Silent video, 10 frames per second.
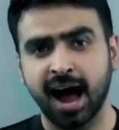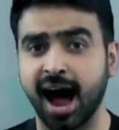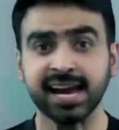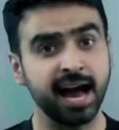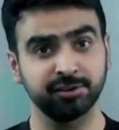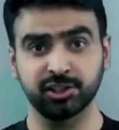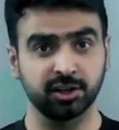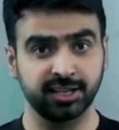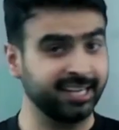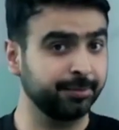I haven't
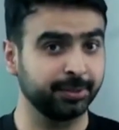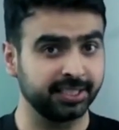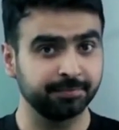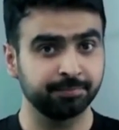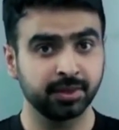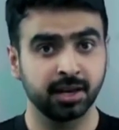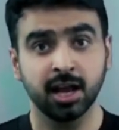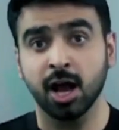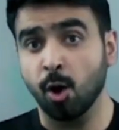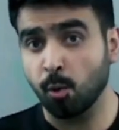heard anybody.
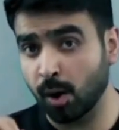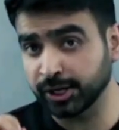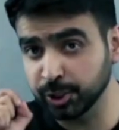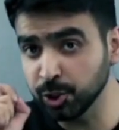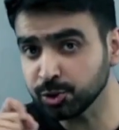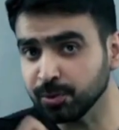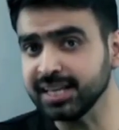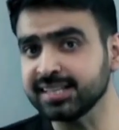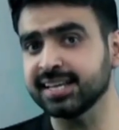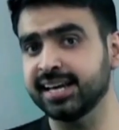One
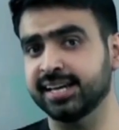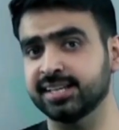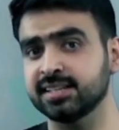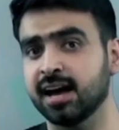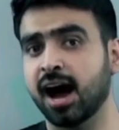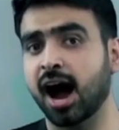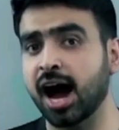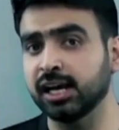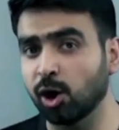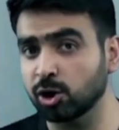usually says,
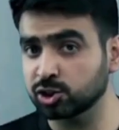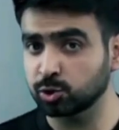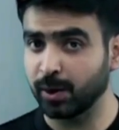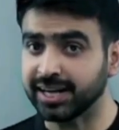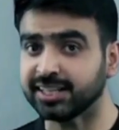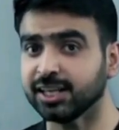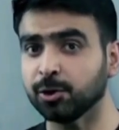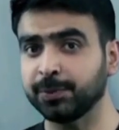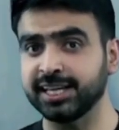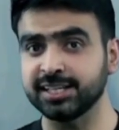I lost 20
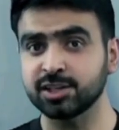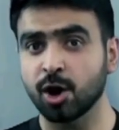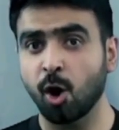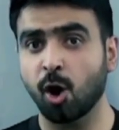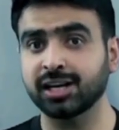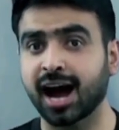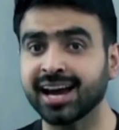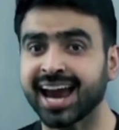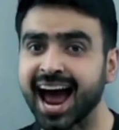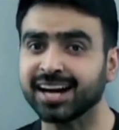rupees or
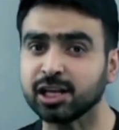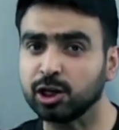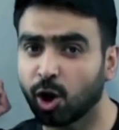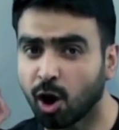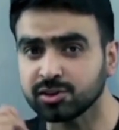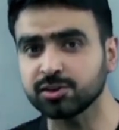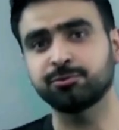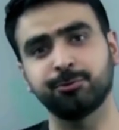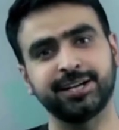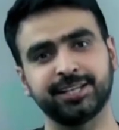I had a loss
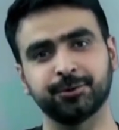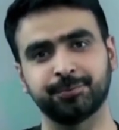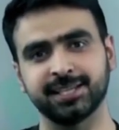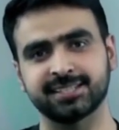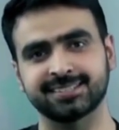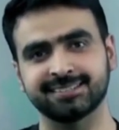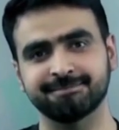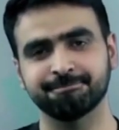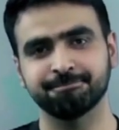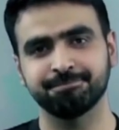of 20 rupees.
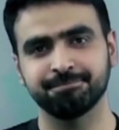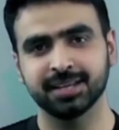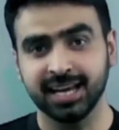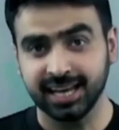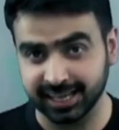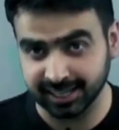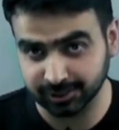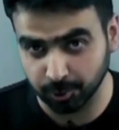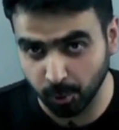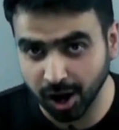In
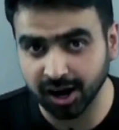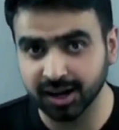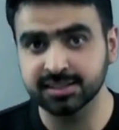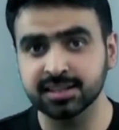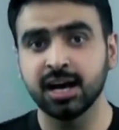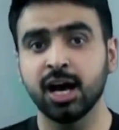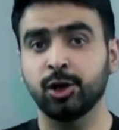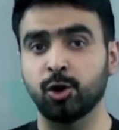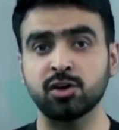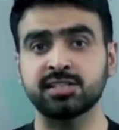other words,
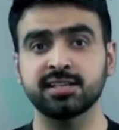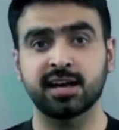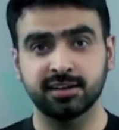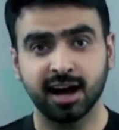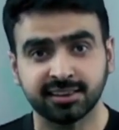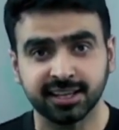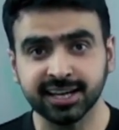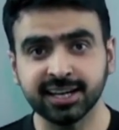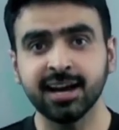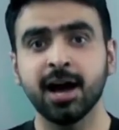losses are
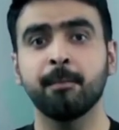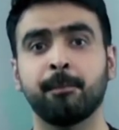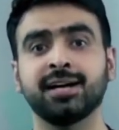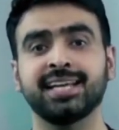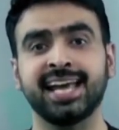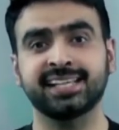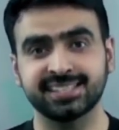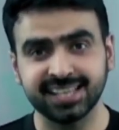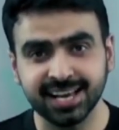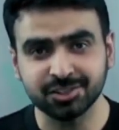nothing but
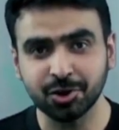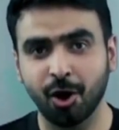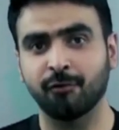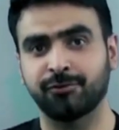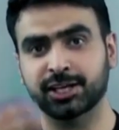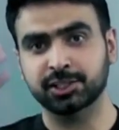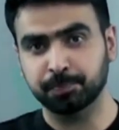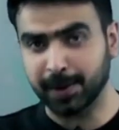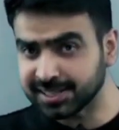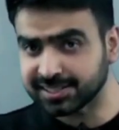excess of
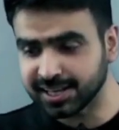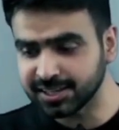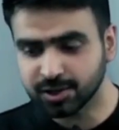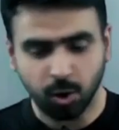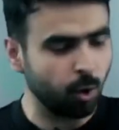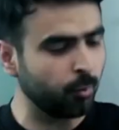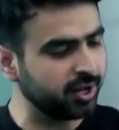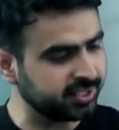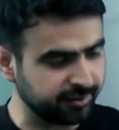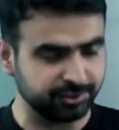expenses
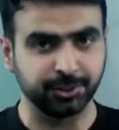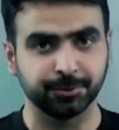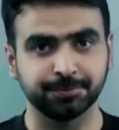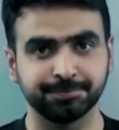over revenue.